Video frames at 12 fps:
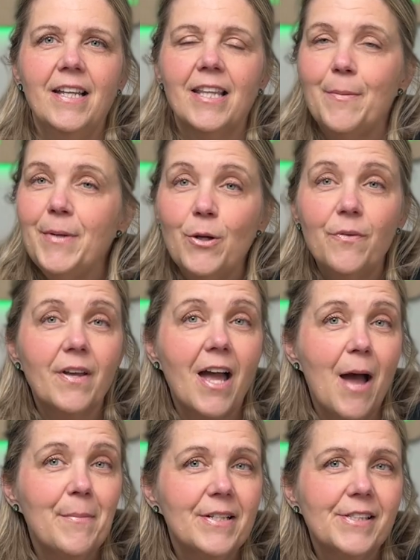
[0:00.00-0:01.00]
Let me know in the
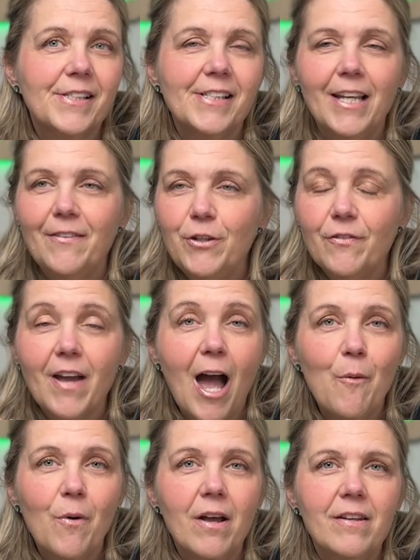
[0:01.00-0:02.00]
comments if you've
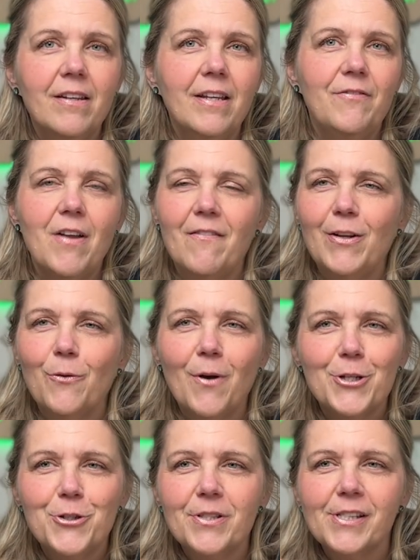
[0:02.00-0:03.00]
got one. If you have any
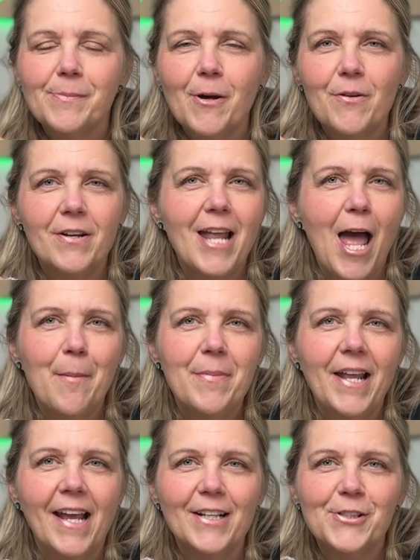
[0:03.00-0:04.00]
questions about it, happy
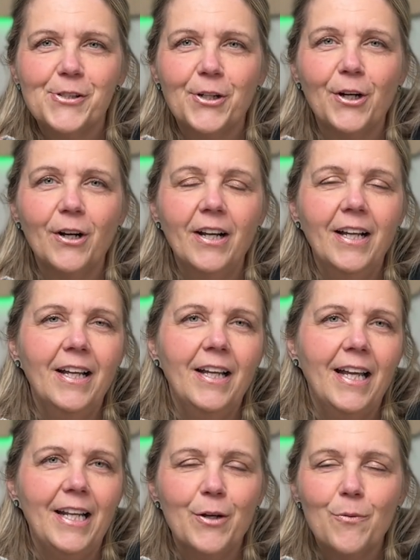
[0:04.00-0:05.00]
to answer
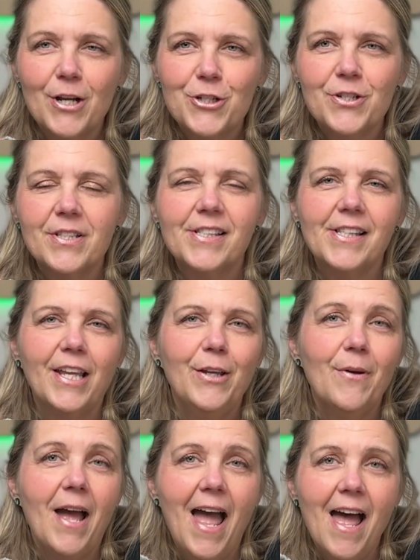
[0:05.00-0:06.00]
any questions that
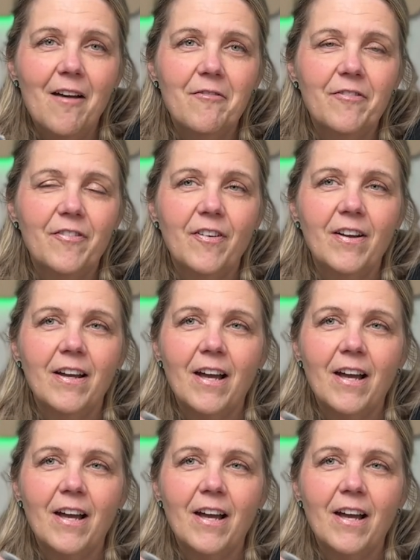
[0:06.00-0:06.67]
you have.